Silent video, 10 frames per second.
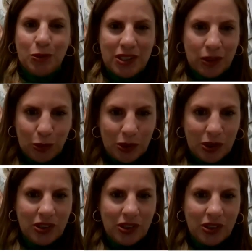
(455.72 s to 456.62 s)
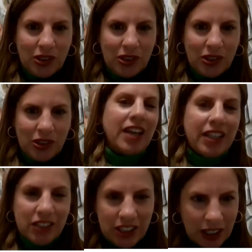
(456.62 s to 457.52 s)
the Western world and all the
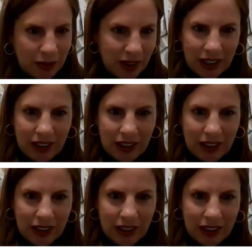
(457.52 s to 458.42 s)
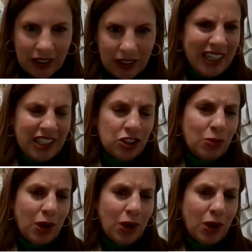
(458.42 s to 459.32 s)
kiddushim that are performed in
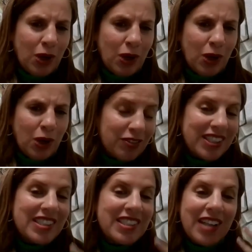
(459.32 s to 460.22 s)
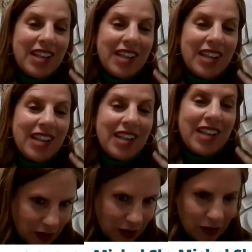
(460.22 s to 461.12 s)
each one of them, not even some of
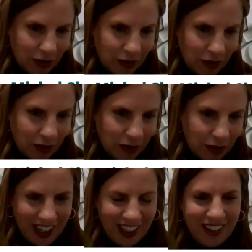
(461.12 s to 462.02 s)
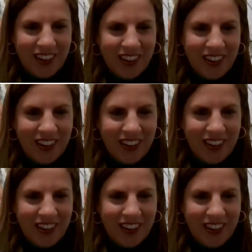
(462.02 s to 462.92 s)
them, mm-hmm. for sure, yeah.
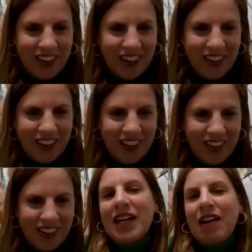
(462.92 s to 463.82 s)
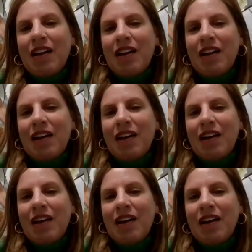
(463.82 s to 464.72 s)
Uh, but I've
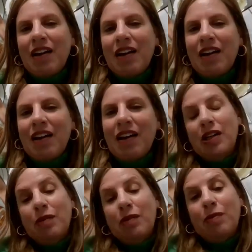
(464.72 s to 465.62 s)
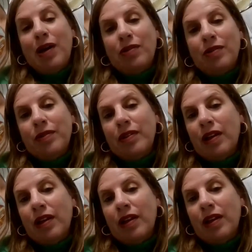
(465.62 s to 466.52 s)
gathered the information about
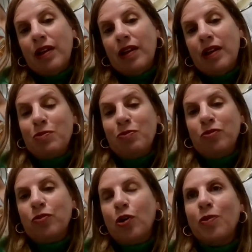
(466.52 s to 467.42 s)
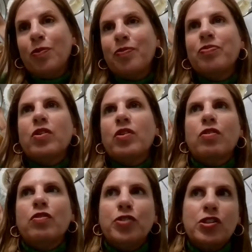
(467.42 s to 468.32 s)
uh, kiddush clubs from,
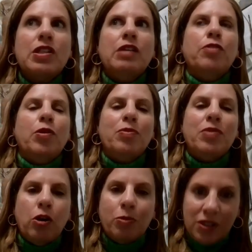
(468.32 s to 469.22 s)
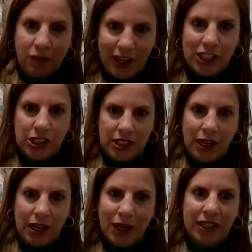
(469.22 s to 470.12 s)
firstly, from the
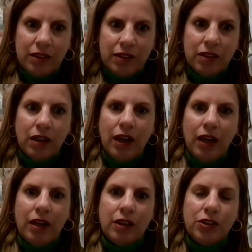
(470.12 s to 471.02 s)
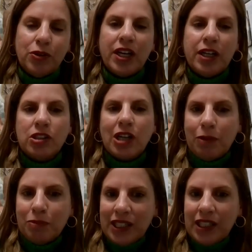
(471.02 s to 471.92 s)
observations I made uh, during Kiddush
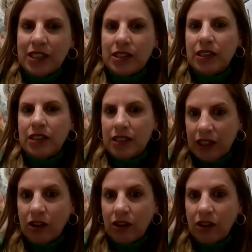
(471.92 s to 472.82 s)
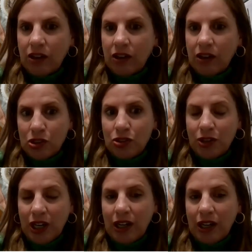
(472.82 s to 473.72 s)
Club meetings in the synagogue in Melbourne,
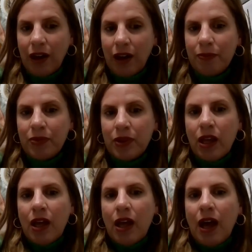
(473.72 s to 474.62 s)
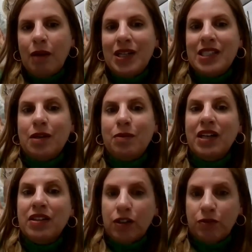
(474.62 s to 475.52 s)
Australia. Mm-hmm. I made some
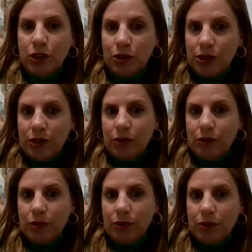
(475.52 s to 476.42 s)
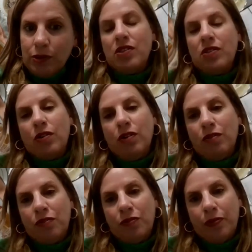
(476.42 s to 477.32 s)
interviews with members
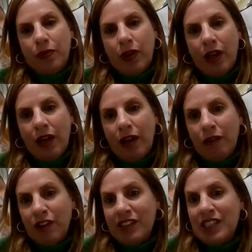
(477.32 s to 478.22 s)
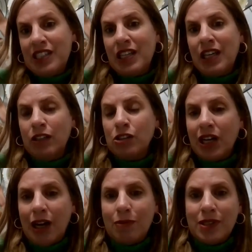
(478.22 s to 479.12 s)
of uh, various
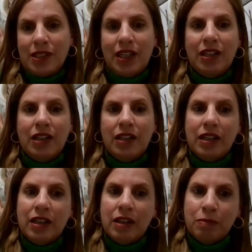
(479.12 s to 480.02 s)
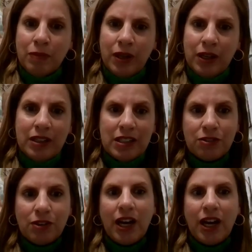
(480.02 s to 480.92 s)
Kiddush clubs in, in,
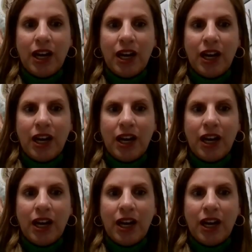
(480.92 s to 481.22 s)
Israel